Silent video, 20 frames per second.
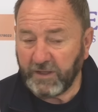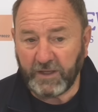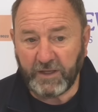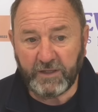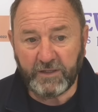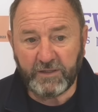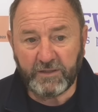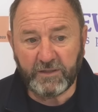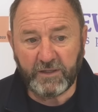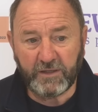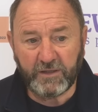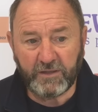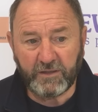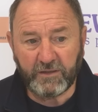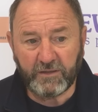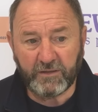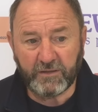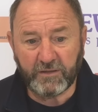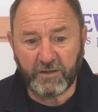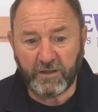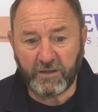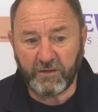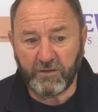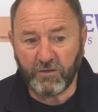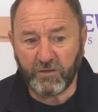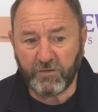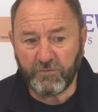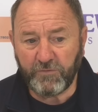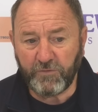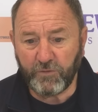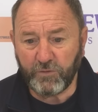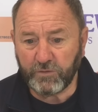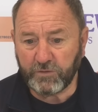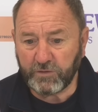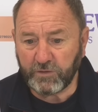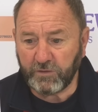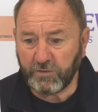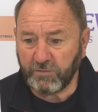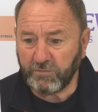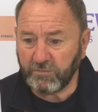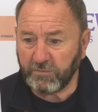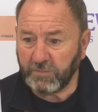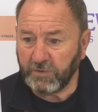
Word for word: and uh, and looking forward to